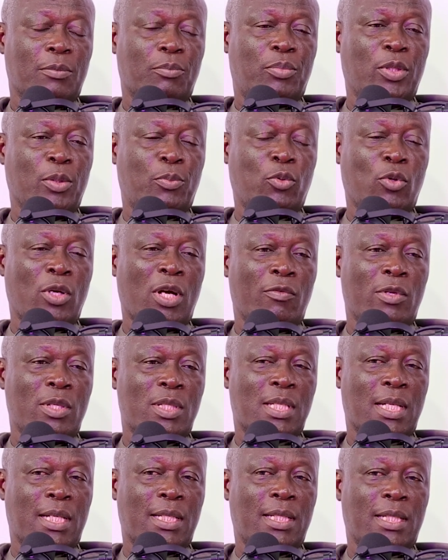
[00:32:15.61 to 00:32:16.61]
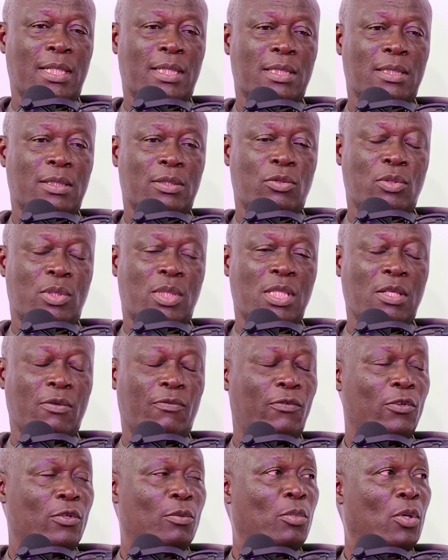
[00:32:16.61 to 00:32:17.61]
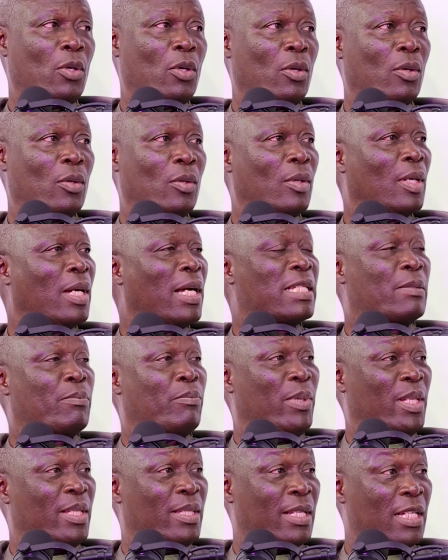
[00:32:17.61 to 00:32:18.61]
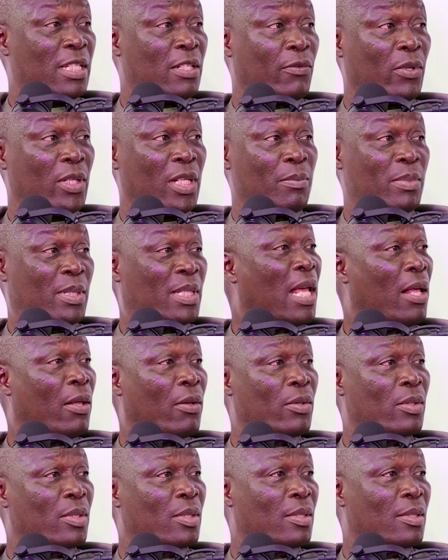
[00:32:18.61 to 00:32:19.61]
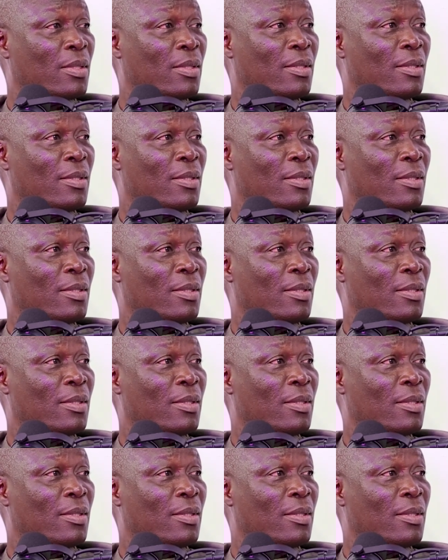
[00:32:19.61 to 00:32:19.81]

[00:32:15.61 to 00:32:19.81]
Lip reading: people who have decided to see football as business for themselves